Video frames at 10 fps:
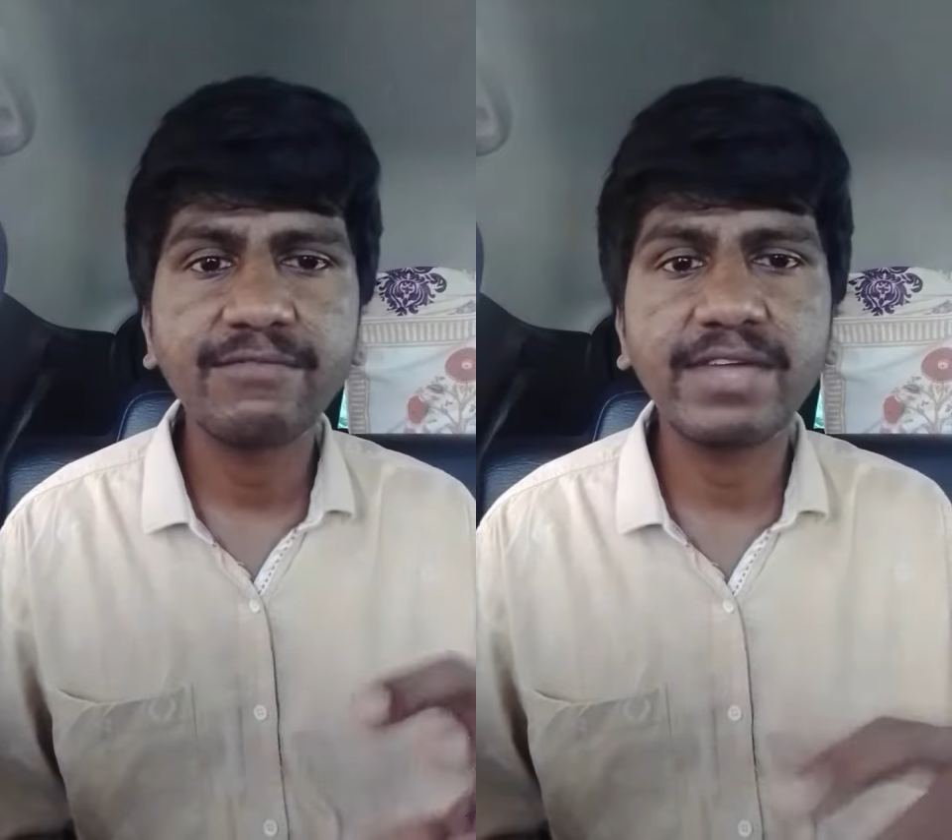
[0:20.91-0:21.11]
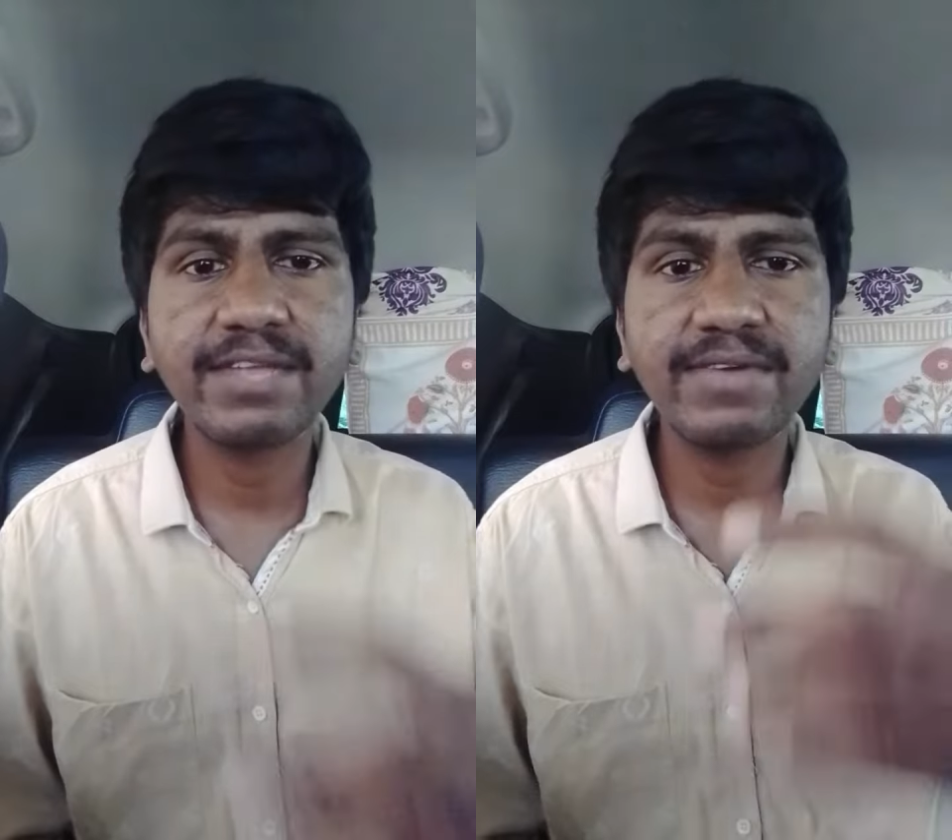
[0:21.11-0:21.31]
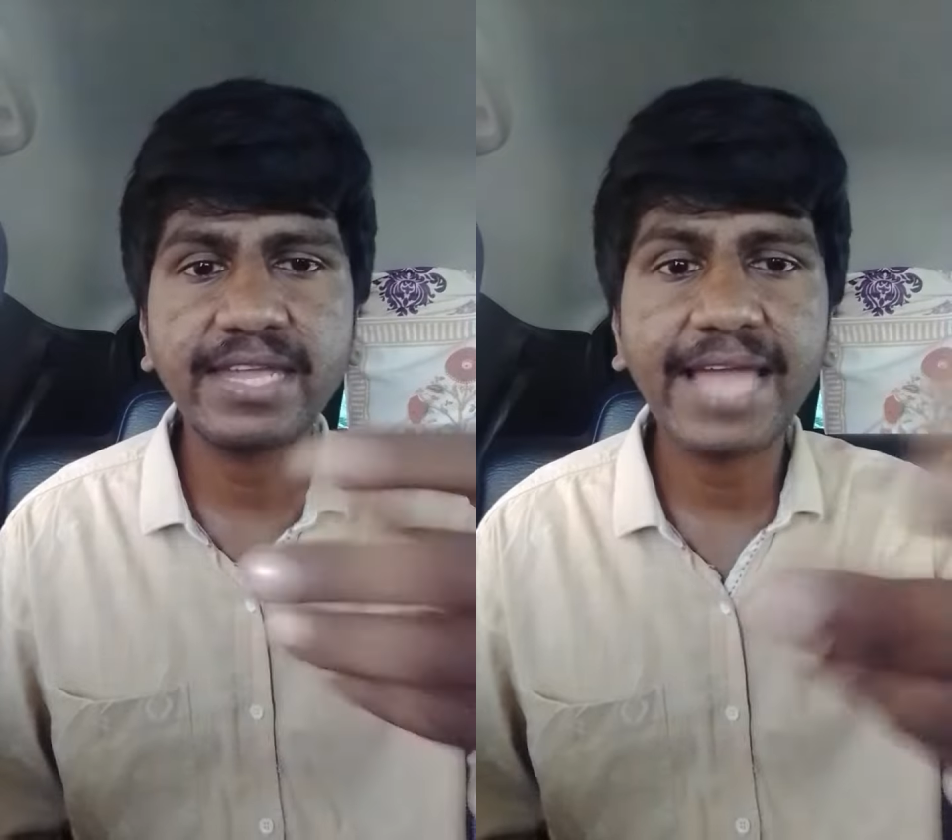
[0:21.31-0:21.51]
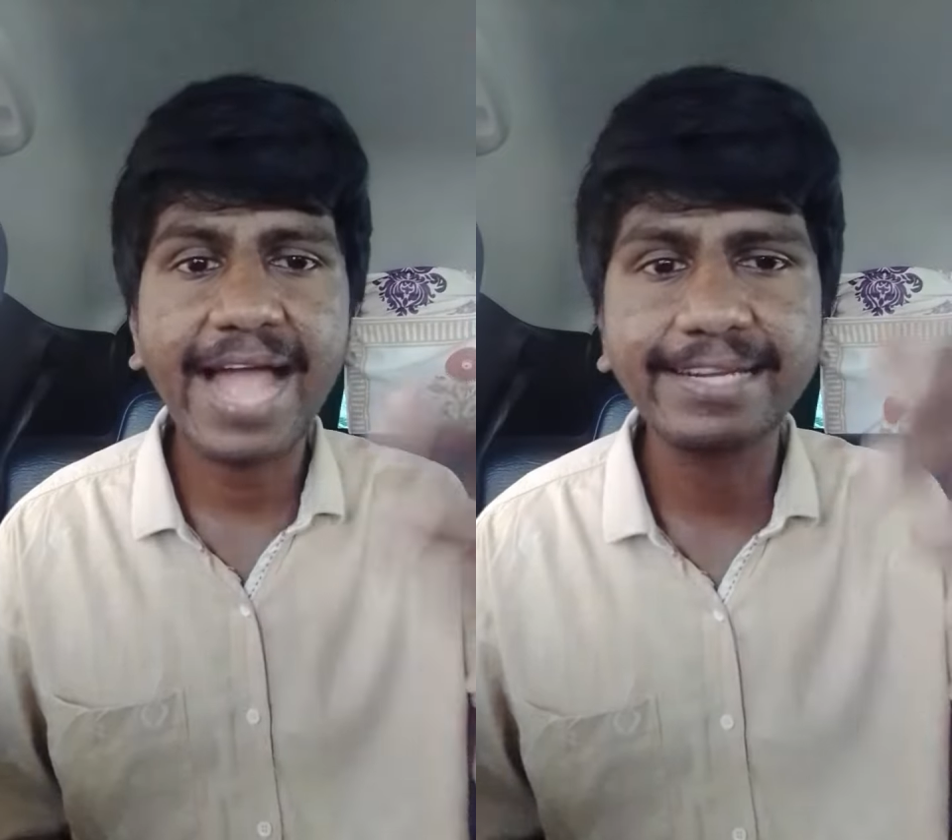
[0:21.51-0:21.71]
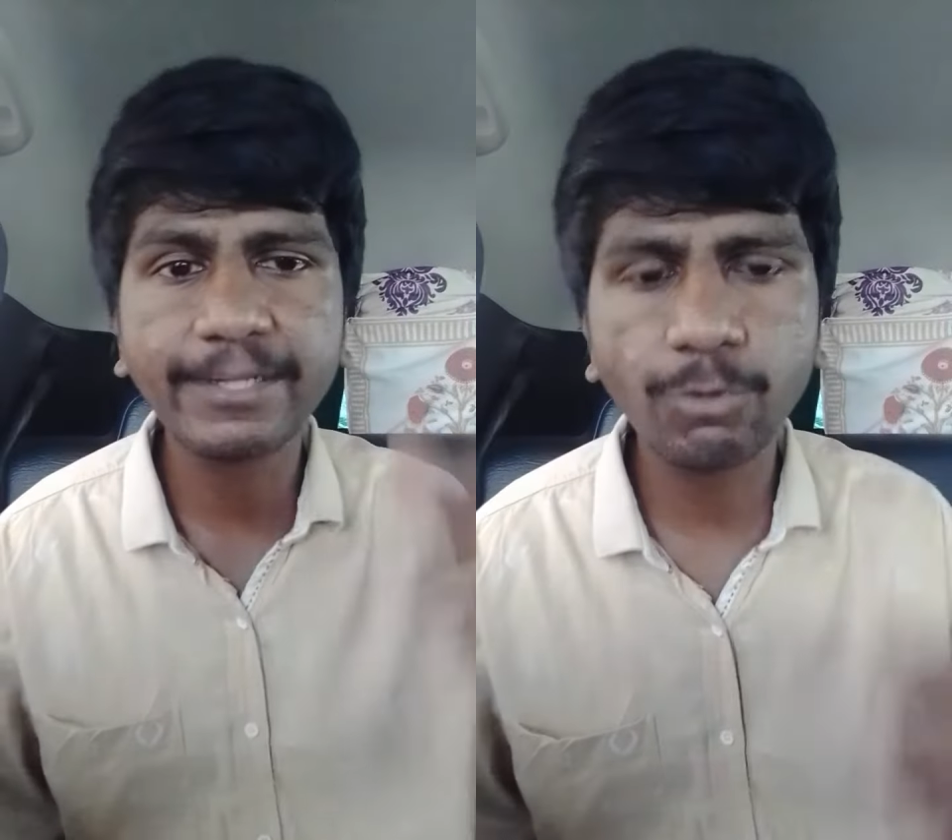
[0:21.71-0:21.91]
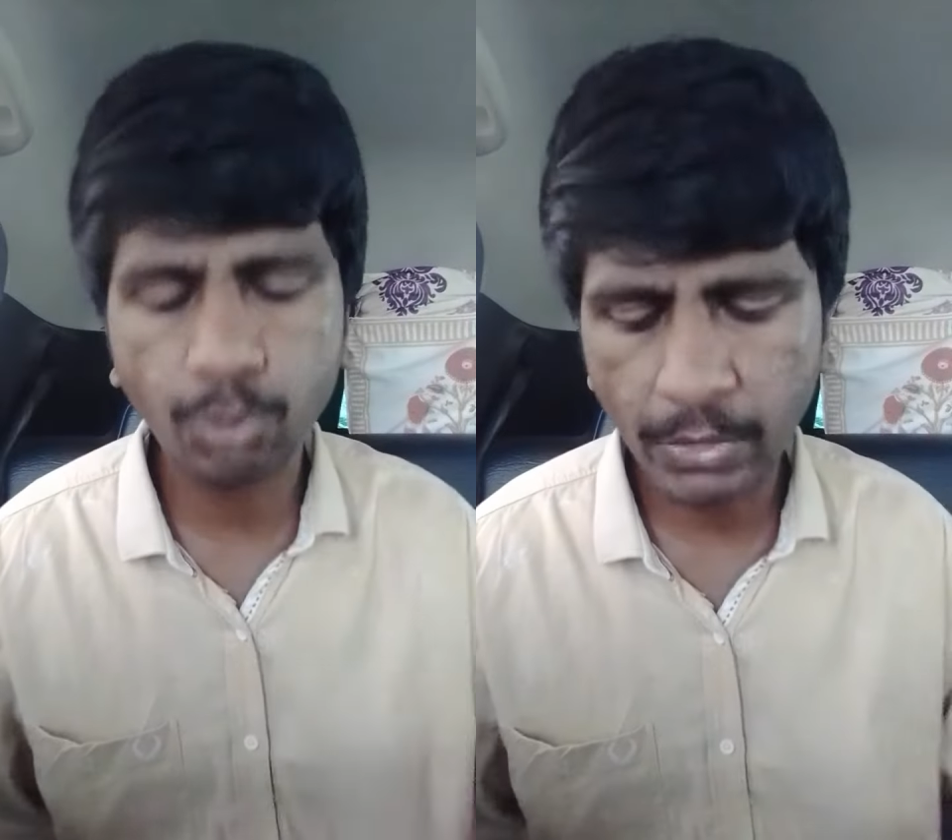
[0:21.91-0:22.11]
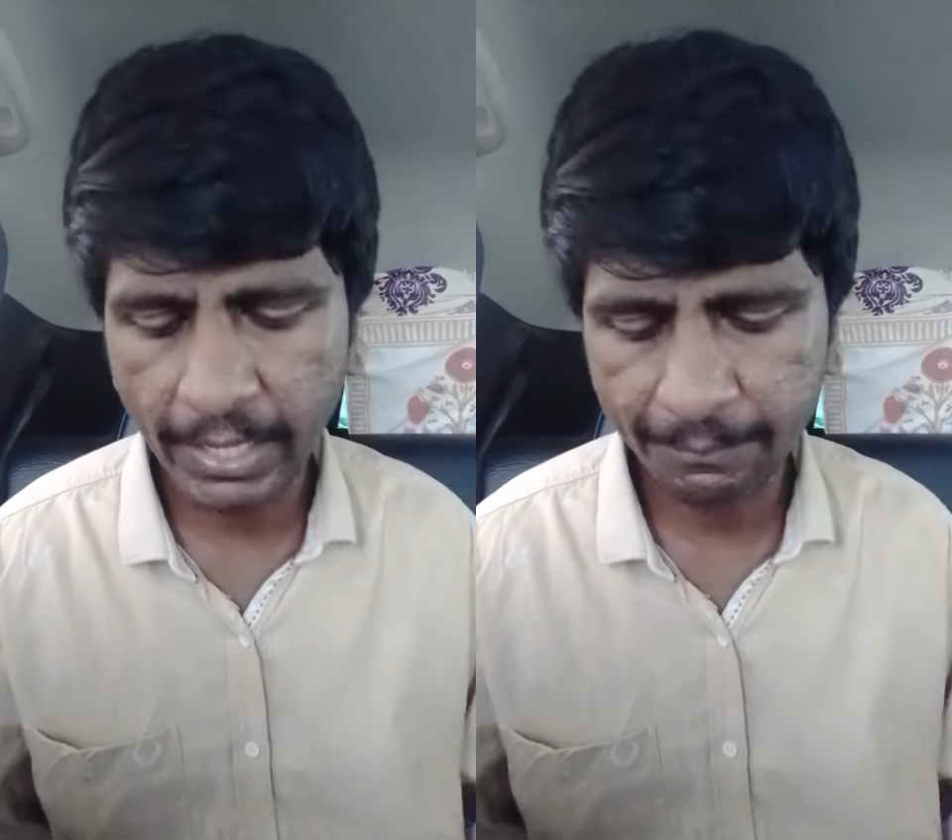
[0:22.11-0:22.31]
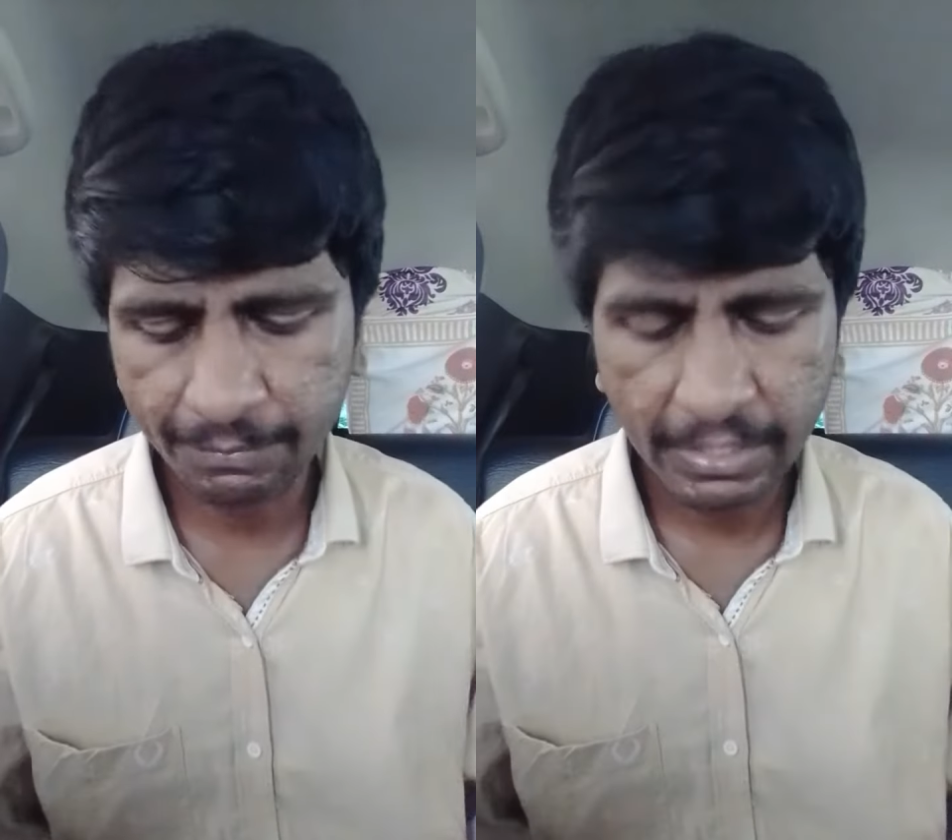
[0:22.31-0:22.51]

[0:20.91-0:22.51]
very, very active today.